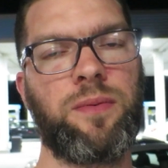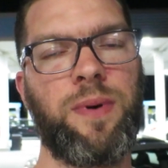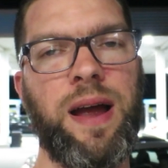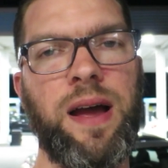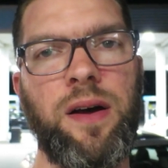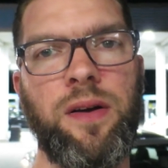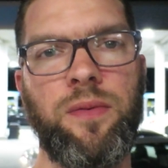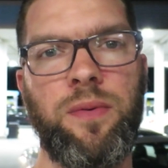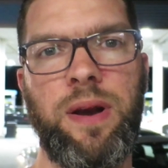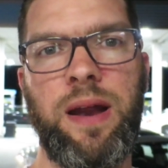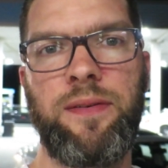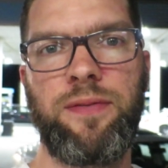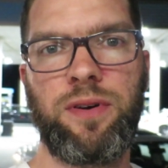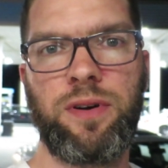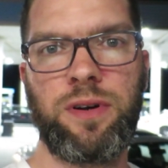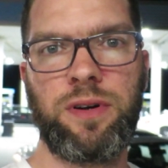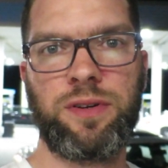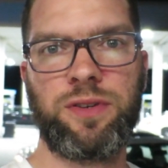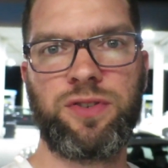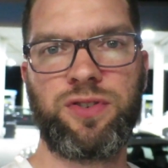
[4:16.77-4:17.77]
around
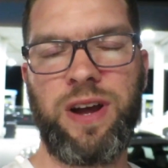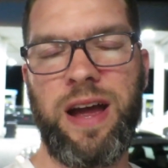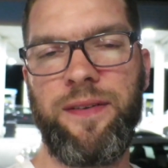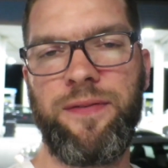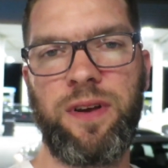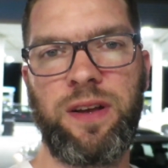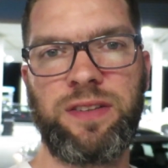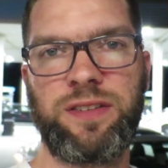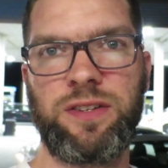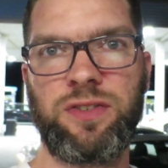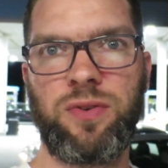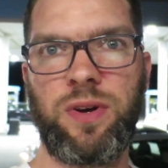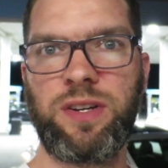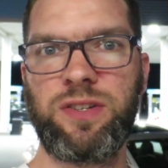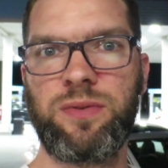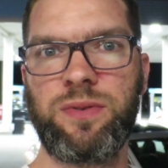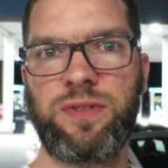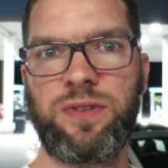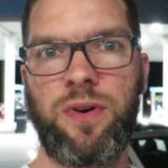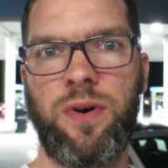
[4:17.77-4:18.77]
whatever traffic
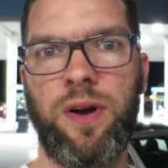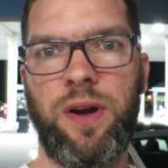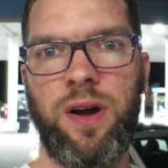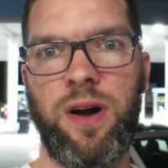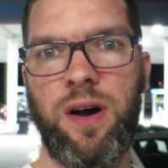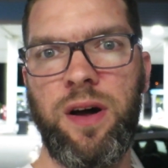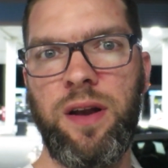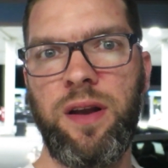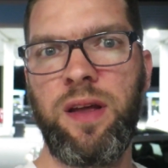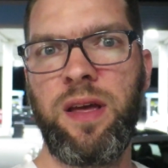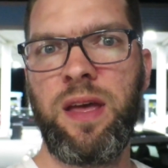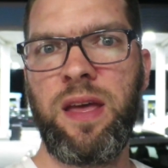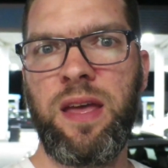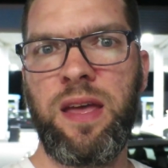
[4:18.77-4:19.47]
situation was going on.